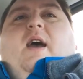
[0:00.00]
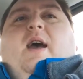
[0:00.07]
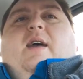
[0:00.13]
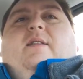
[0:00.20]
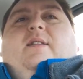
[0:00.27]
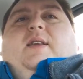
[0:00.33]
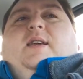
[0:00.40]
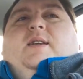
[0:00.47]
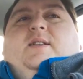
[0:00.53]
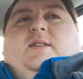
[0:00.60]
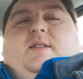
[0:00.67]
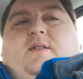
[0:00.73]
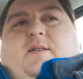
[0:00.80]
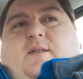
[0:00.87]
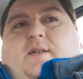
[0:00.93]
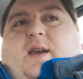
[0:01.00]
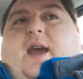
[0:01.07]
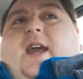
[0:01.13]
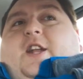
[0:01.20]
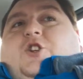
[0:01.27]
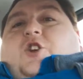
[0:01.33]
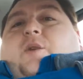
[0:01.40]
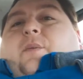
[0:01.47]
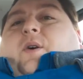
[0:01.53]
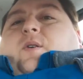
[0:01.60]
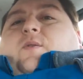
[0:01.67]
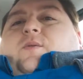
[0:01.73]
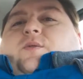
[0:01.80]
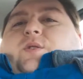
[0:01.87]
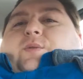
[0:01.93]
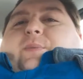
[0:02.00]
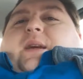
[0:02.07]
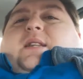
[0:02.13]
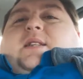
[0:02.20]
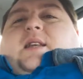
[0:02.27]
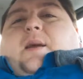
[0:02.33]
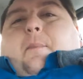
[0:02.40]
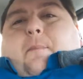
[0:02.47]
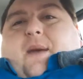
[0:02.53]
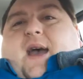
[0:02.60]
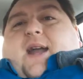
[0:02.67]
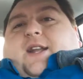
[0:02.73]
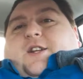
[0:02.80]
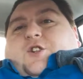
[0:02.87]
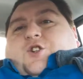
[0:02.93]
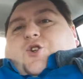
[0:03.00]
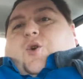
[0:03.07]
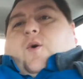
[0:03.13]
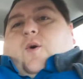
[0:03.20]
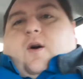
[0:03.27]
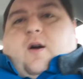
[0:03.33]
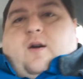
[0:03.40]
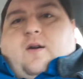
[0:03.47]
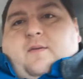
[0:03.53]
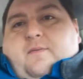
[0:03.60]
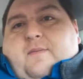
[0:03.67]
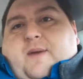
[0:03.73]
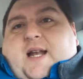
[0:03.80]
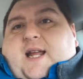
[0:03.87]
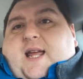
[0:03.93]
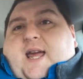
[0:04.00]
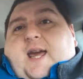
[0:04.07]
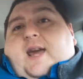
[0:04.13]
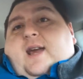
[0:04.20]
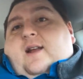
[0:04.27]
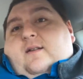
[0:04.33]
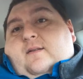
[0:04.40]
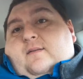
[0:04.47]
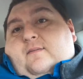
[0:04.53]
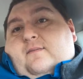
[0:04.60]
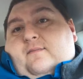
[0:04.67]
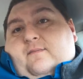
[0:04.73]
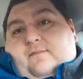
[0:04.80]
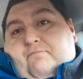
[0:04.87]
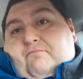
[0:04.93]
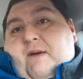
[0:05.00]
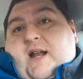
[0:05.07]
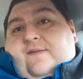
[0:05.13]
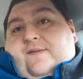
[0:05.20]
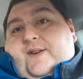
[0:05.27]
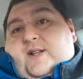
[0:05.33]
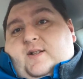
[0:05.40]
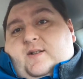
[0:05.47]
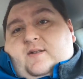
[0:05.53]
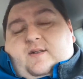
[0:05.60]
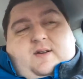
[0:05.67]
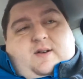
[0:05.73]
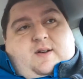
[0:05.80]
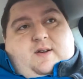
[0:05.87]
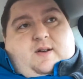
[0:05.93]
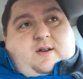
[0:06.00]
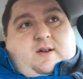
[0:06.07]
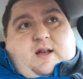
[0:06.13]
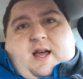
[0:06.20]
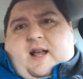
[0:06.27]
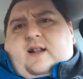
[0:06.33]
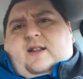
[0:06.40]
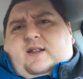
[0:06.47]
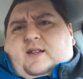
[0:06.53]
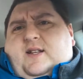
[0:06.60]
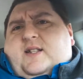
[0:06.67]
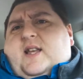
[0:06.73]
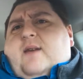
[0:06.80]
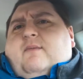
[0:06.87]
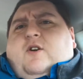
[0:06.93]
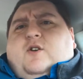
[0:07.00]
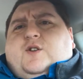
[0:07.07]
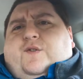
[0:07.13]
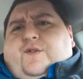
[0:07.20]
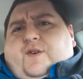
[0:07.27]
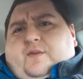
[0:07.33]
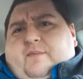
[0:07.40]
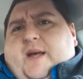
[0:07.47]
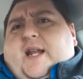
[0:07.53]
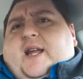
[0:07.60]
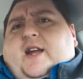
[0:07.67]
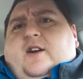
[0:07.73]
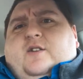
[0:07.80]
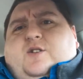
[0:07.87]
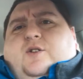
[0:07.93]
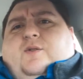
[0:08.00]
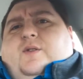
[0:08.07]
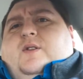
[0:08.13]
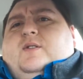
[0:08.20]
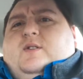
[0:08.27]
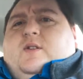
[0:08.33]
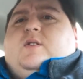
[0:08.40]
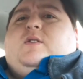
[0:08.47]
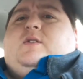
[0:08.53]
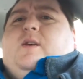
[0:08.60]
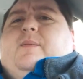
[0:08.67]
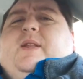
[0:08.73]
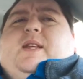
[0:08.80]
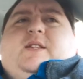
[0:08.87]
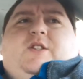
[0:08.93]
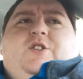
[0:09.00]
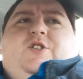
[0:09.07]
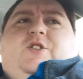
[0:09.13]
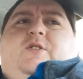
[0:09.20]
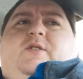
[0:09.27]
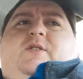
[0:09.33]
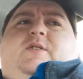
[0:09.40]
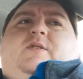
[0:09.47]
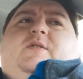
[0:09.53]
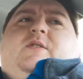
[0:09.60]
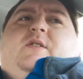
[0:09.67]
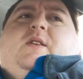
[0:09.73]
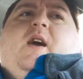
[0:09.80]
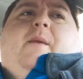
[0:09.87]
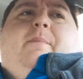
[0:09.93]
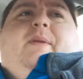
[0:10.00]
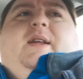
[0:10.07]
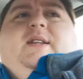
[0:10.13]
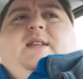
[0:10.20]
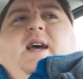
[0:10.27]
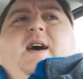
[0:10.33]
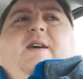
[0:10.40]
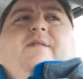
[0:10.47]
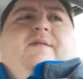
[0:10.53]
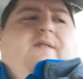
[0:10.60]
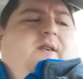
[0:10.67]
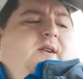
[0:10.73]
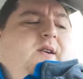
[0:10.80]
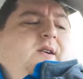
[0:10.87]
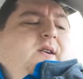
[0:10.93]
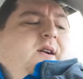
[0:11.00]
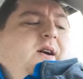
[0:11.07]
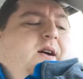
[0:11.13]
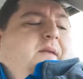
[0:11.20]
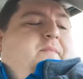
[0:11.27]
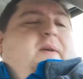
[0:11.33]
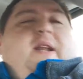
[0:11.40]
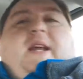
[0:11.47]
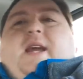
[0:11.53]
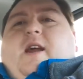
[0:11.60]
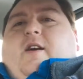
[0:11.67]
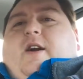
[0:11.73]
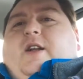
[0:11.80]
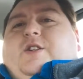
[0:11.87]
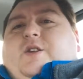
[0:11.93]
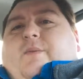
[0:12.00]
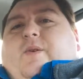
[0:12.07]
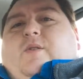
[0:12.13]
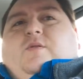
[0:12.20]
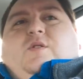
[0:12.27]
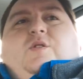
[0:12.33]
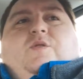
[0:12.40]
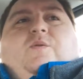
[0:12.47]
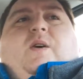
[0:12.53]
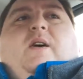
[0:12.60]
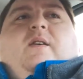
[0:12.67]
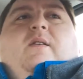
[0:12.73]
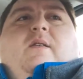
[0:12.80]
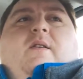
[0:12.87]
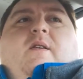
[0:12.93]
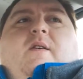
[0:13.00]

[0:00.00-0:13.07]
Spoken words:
And these HMOs basically manage your Medicaid benefits. And the same goes for Medicare too. Some of these insurance companies have Medicare HMOs as well.